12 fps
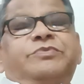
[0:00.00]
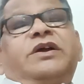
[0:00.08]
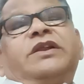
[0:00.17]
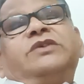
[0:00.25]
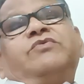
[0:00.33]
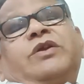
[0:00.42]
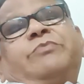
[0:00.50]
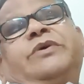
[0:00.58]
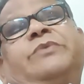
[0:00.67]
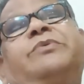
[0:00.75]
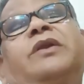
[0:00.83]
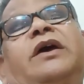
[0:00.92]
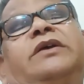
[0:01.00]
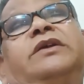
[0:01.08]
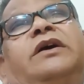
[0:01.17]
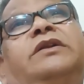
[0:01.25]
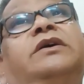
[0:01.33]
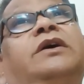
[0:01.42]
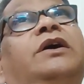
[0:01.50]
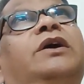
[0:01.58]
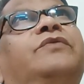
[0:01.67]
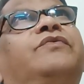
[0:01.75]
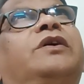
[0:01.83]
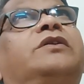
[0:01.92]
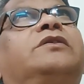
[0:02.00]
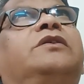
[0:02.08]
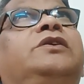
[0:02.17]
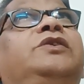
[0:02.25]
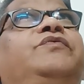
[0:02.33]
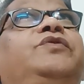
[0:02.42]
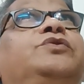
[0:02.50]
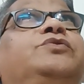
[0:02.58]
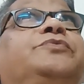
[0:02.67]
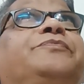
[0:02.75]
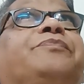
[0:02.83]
That is one paper like that. For if you